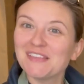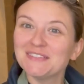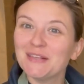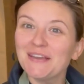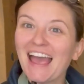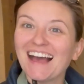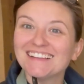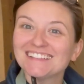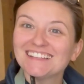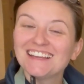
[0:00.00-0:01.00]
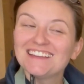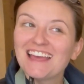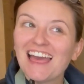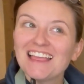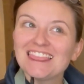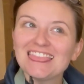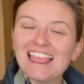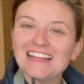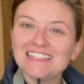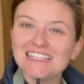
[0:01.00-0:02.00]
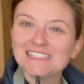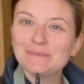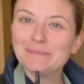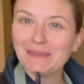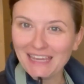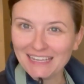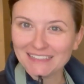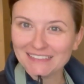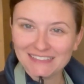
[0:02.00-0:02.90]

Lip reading: So yeah, let us mix.